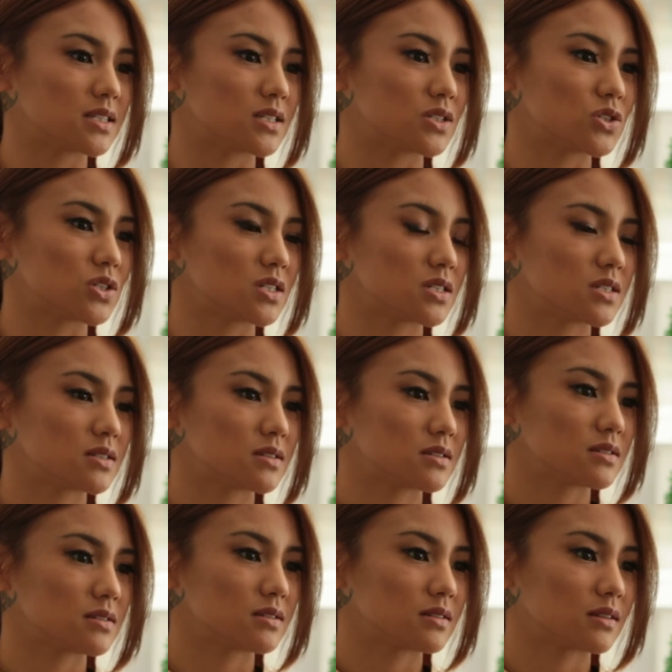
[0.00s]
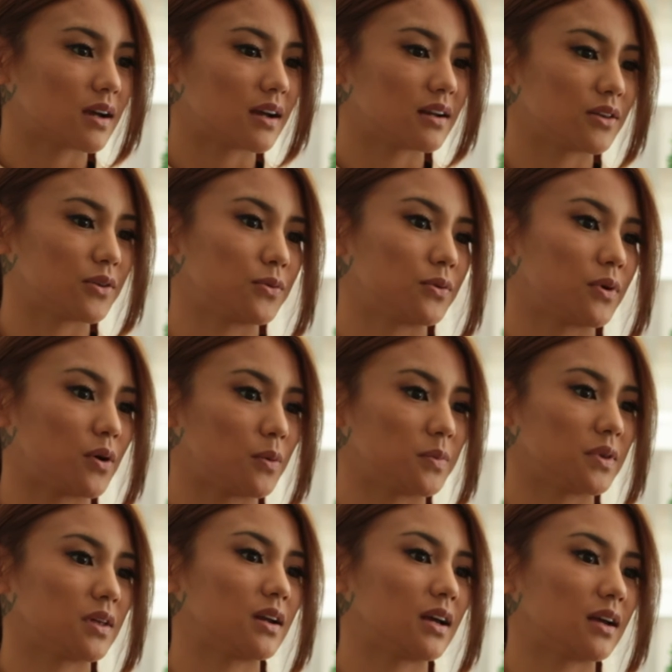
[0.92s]
It's just kind of the
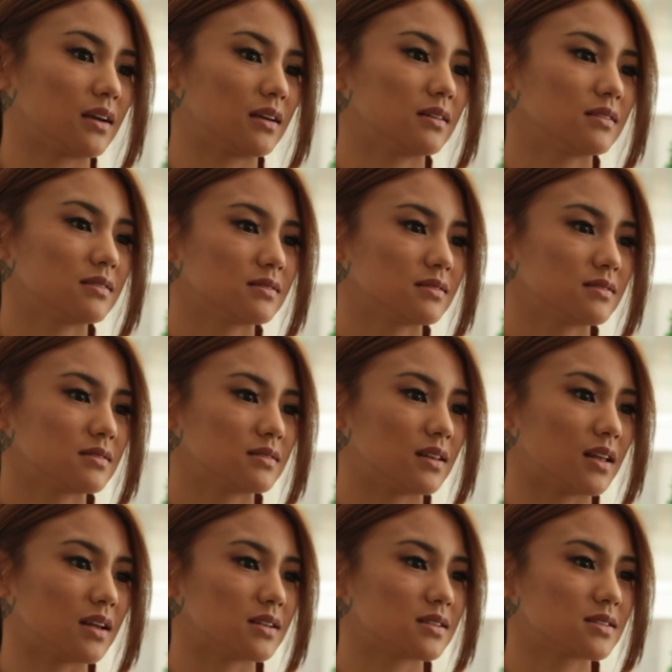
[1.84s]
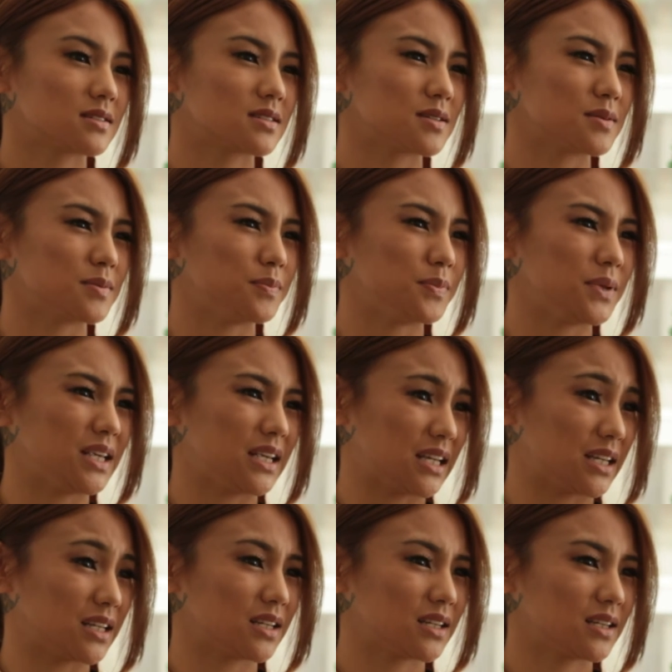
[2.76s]
realm that I like to be
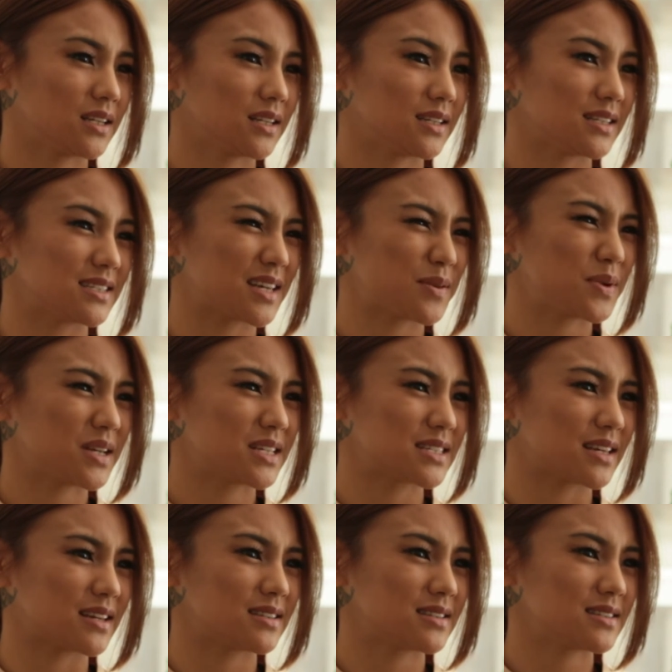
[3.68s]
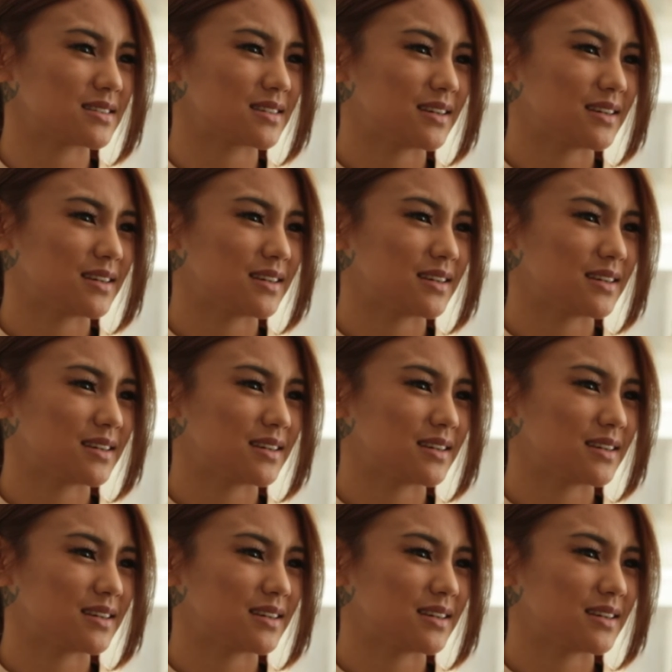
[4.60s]
in. Does that make sense?